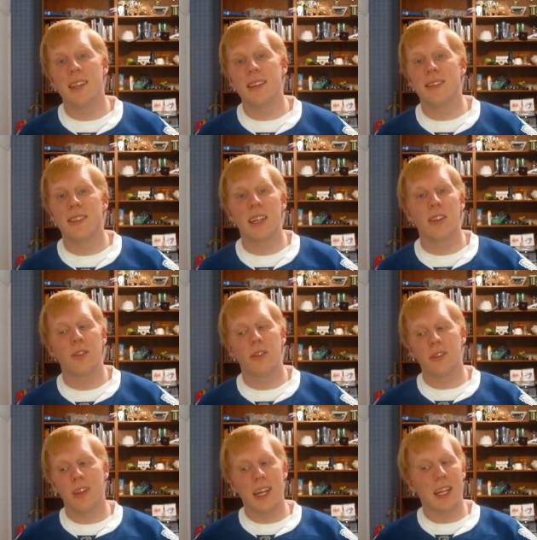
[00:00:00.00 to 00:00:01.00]
the stick
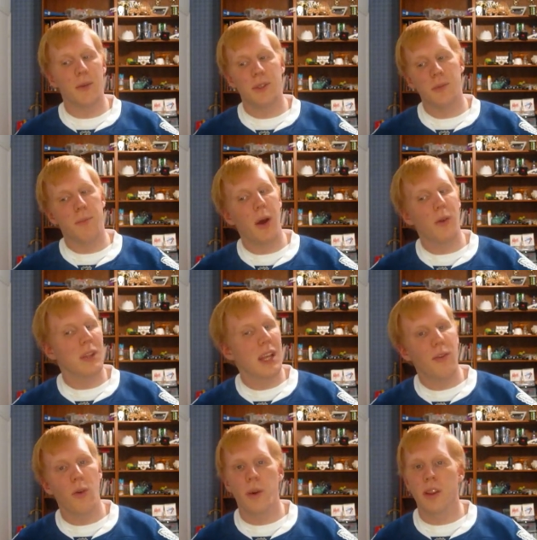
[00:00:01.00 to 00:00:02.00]
looked like it was about
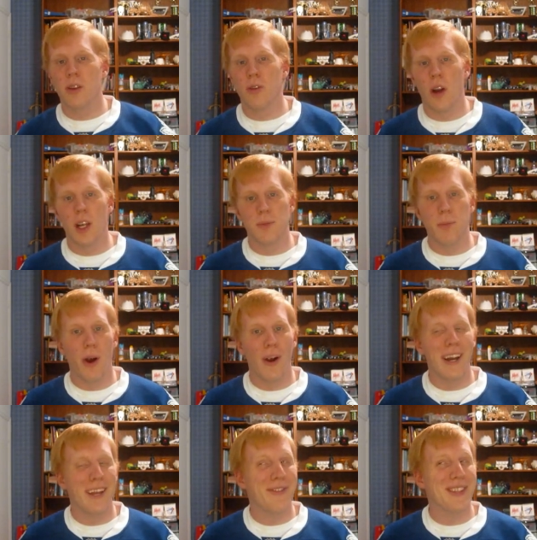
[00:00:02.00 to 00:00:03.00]
level with the crossbar,
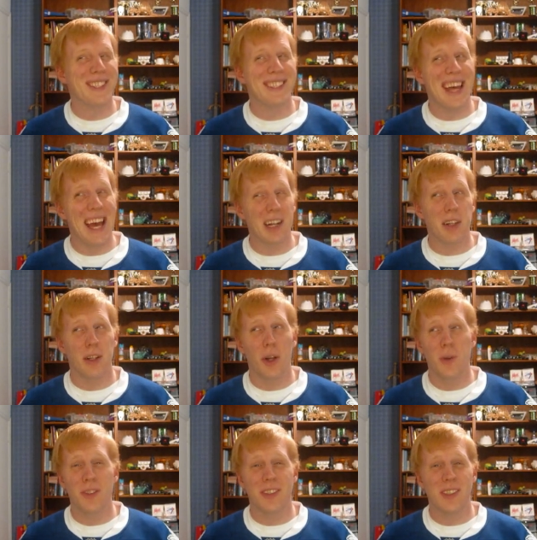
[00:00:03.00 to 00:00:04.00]
and if it's that
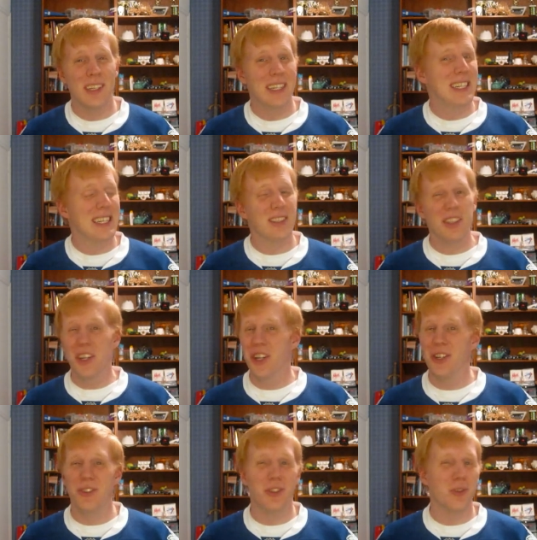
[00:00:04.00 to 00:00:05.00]
close, that's a call
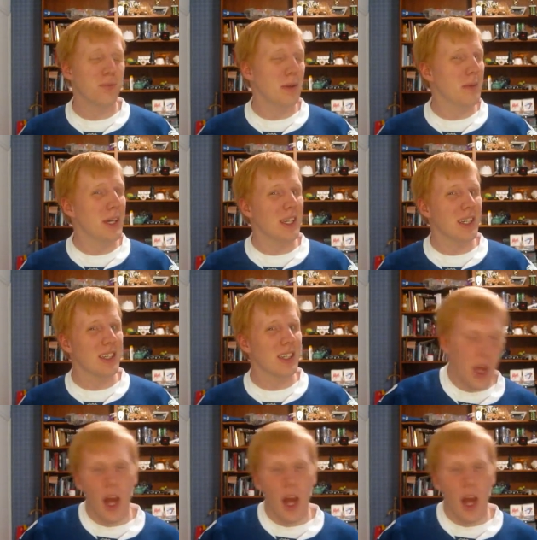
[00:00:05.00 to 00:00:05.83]
you shouldn't be making.